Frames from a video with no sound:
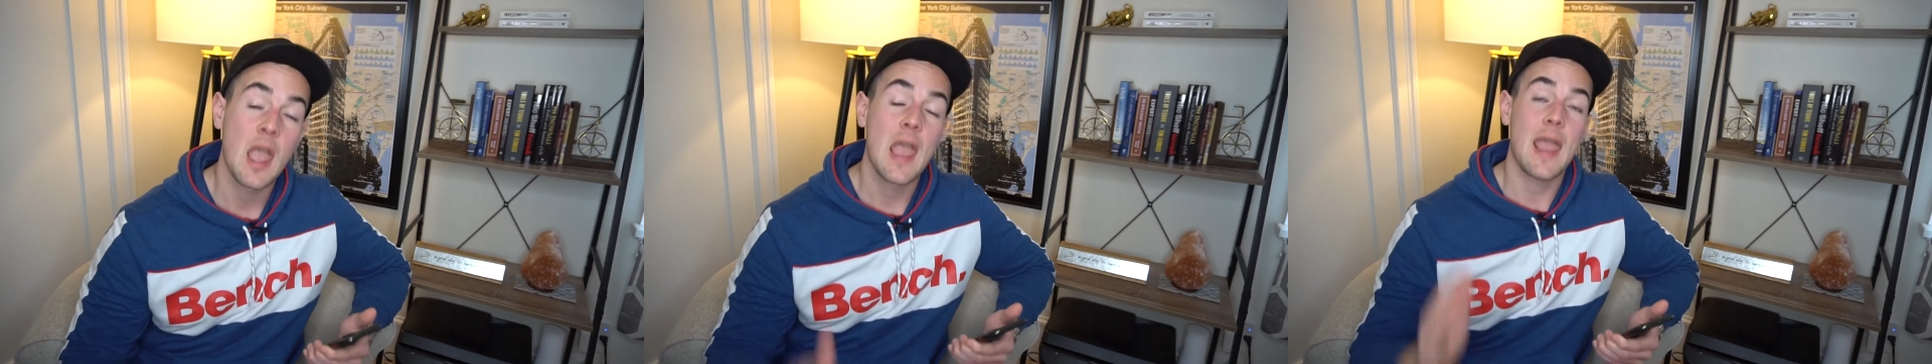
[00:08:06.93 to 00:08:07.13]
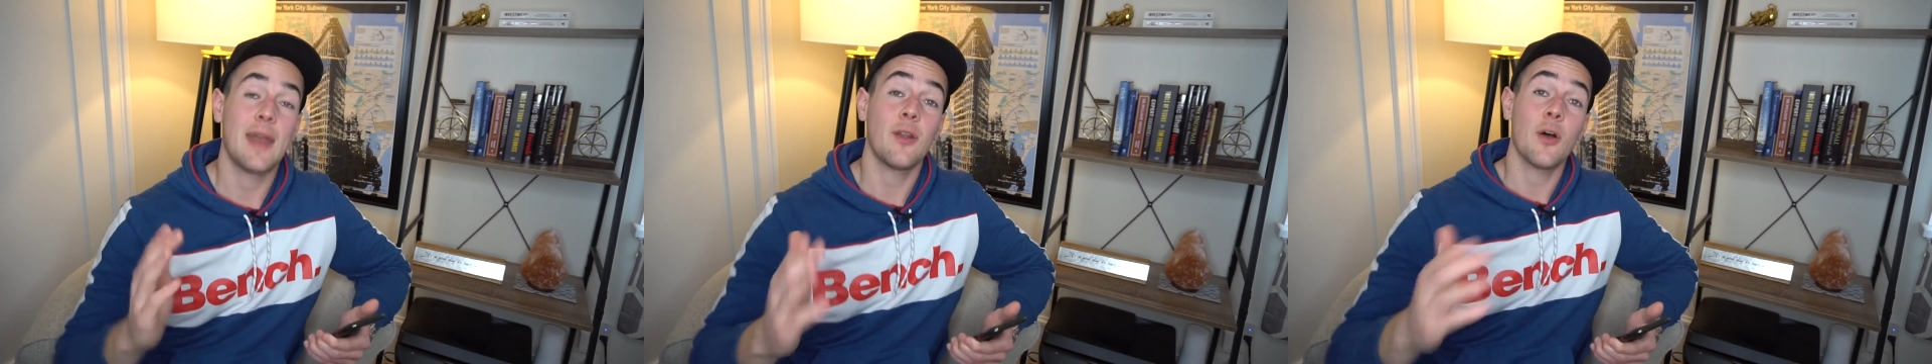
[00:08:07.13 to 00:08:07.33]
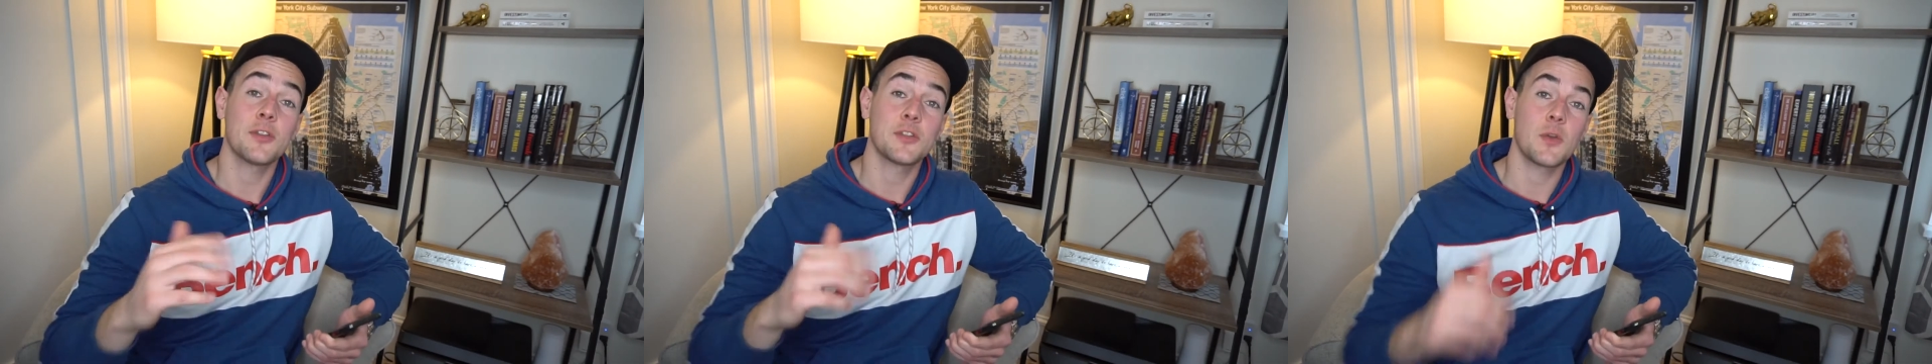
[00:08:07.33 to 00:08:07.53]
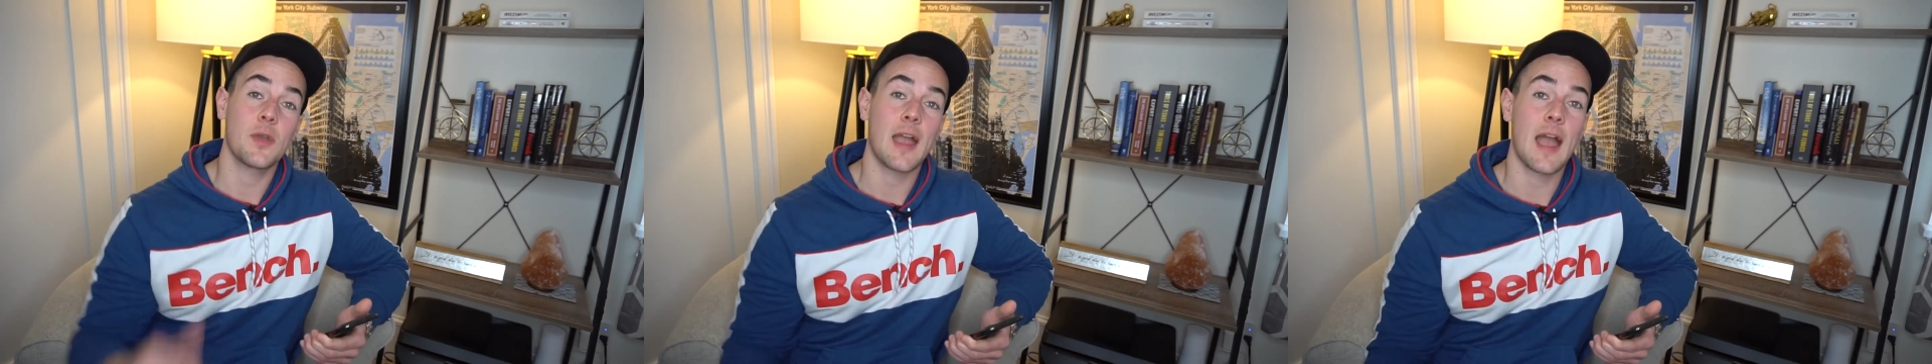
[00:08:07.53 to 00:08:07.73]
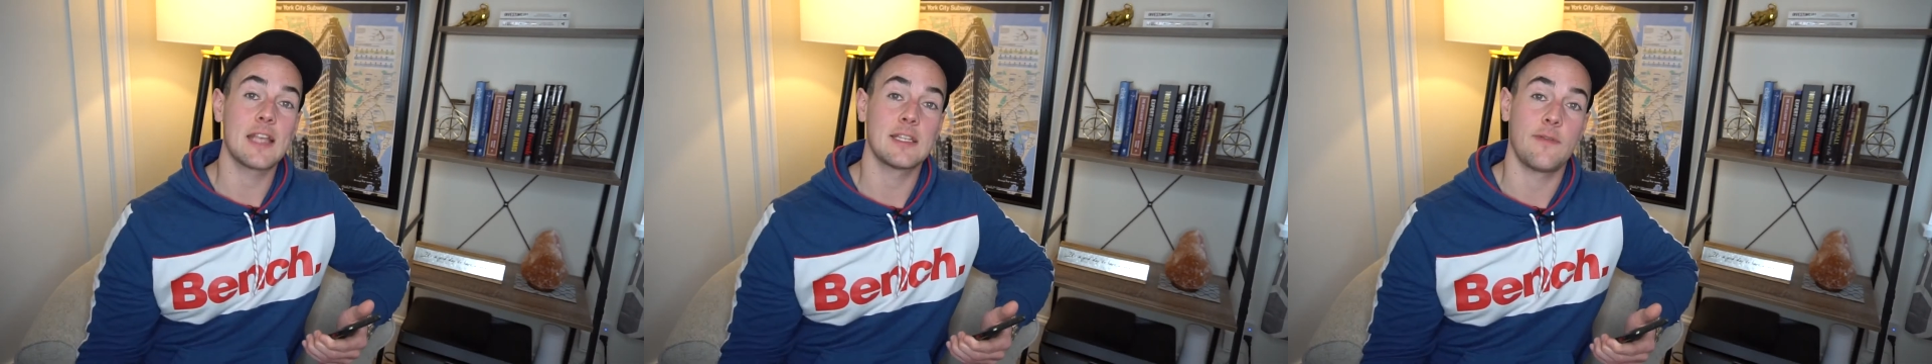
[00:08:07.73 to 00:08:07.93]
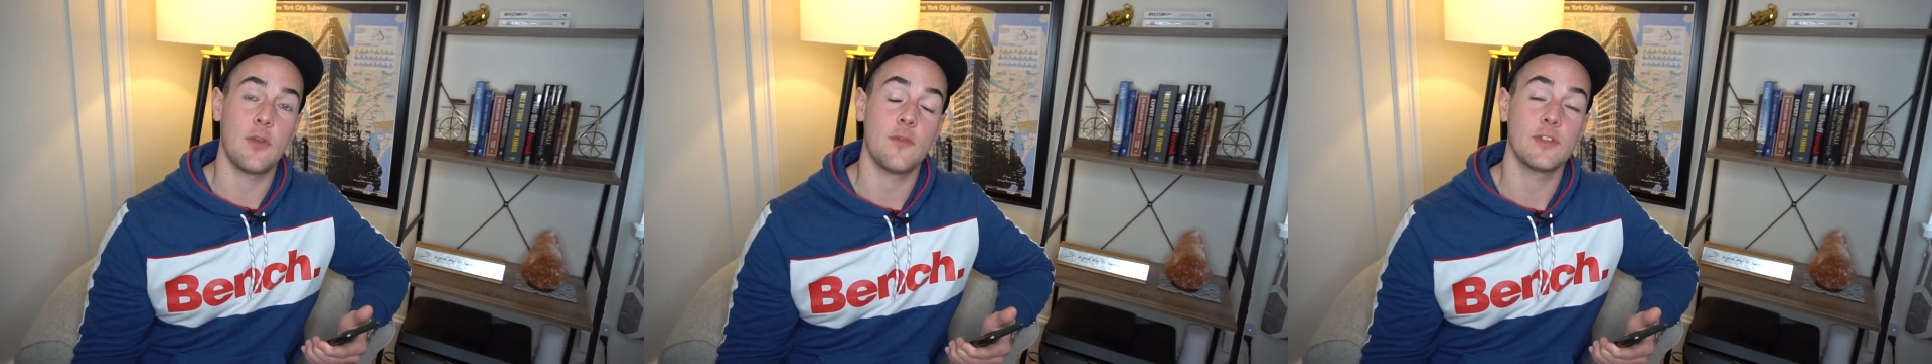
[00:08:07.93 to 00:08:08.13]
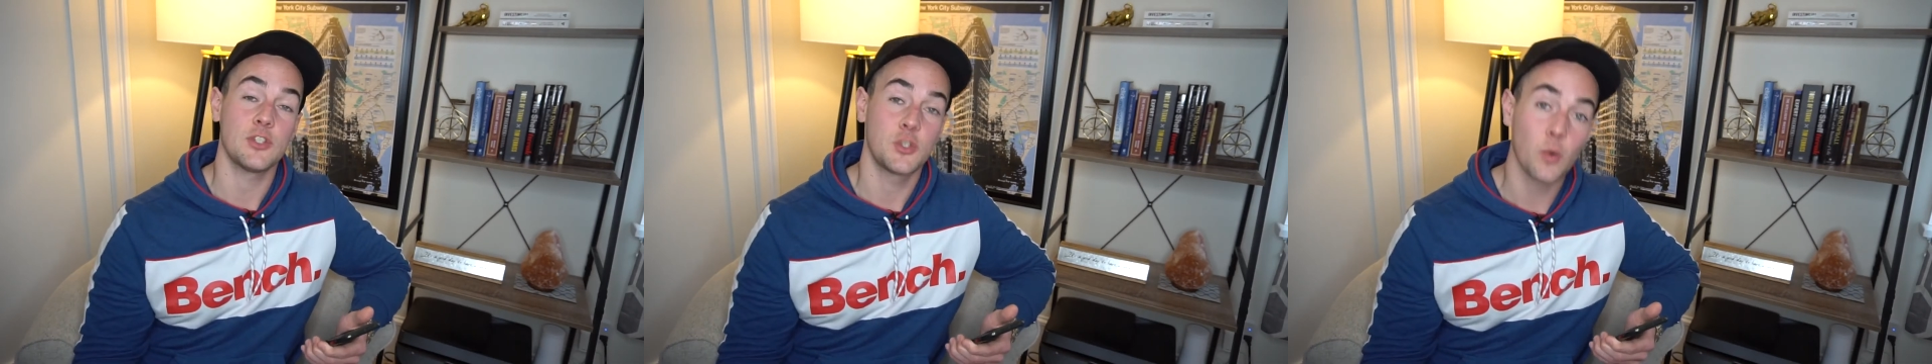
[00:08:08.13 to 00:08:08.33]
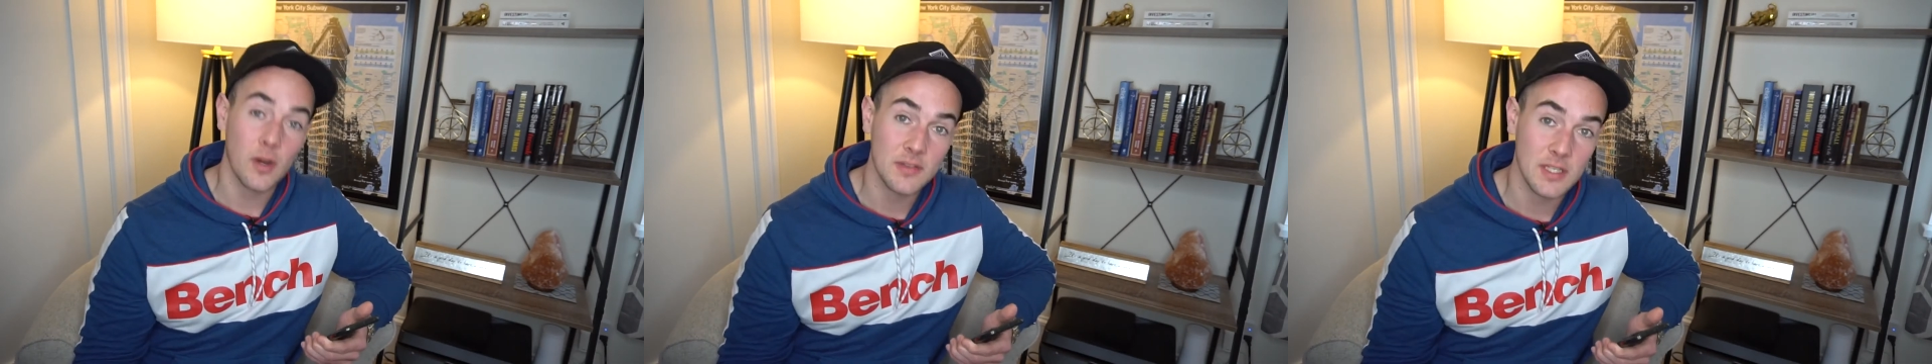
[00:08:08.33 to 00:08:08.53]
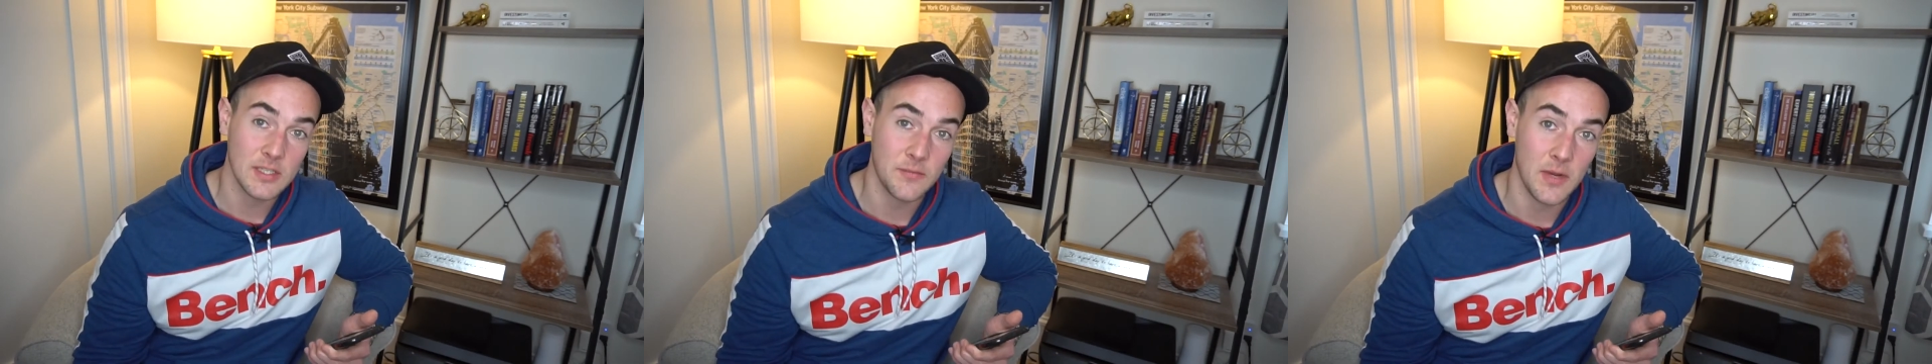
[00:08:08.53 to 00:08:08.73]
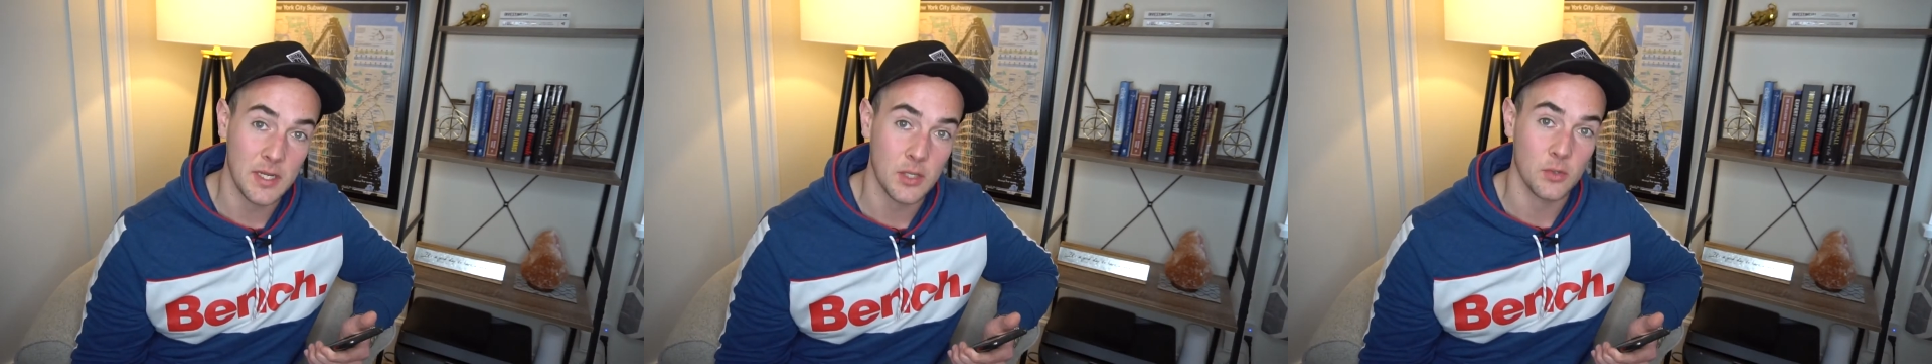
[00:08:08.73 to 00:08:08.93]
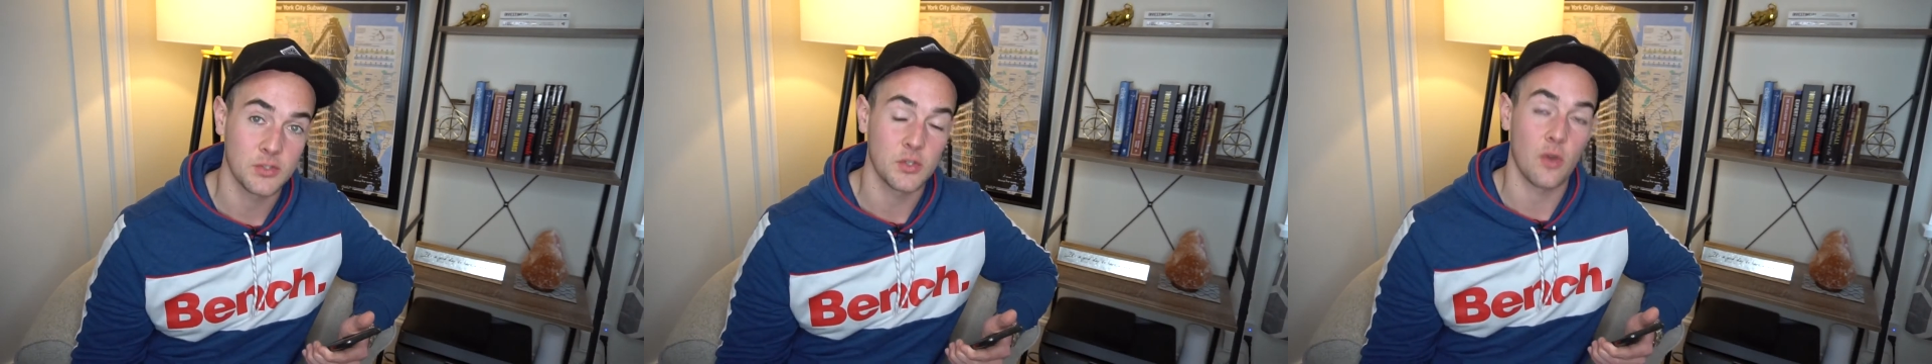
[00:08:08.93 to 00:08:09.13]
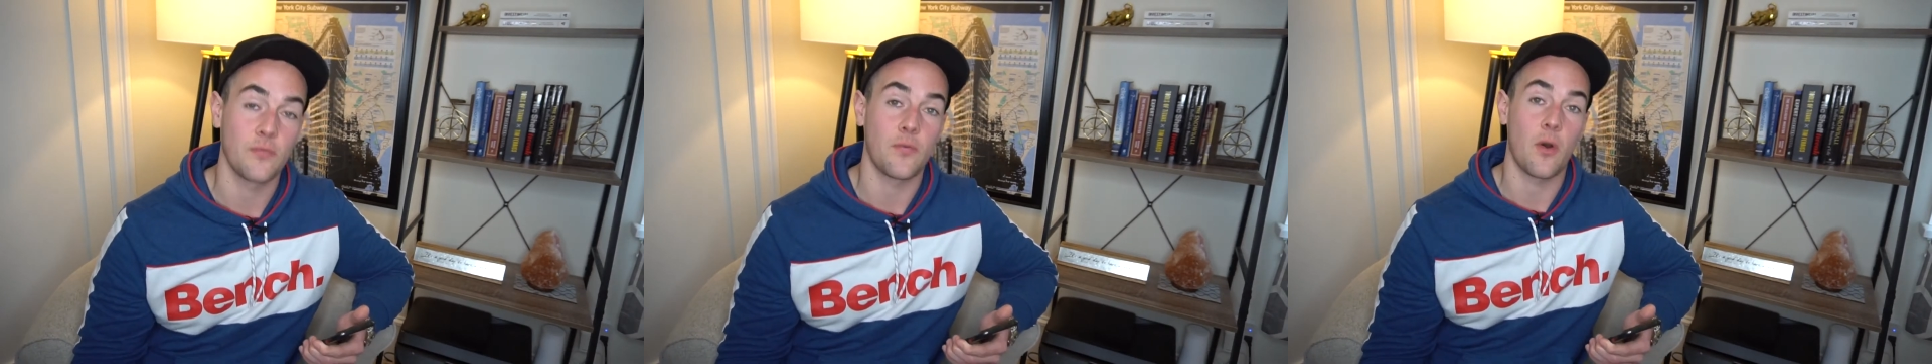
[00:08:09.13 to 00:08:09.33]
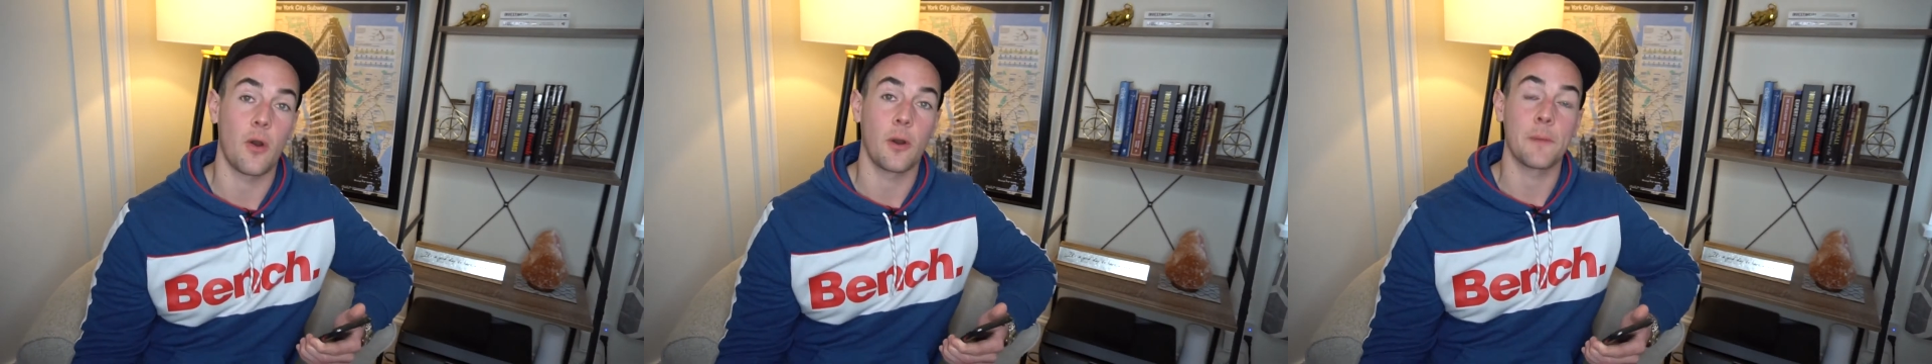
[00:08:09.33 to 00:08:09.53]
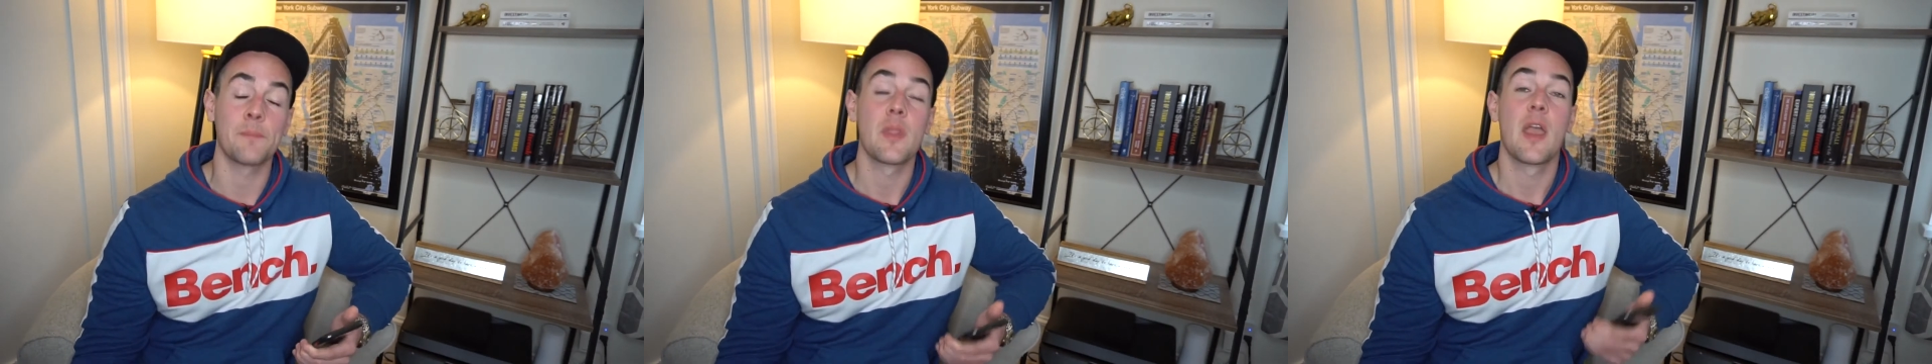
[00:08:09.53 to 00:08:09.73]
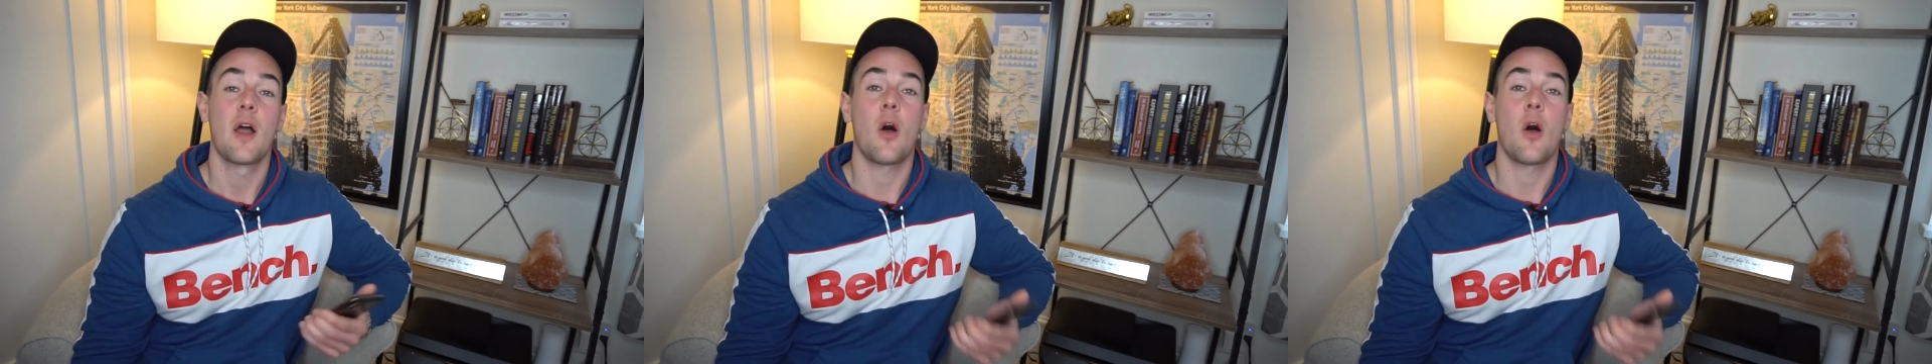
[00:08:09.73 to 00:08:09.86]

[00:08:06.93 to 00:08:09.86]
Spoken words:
And also, guys, if you've enjoyed this video so far,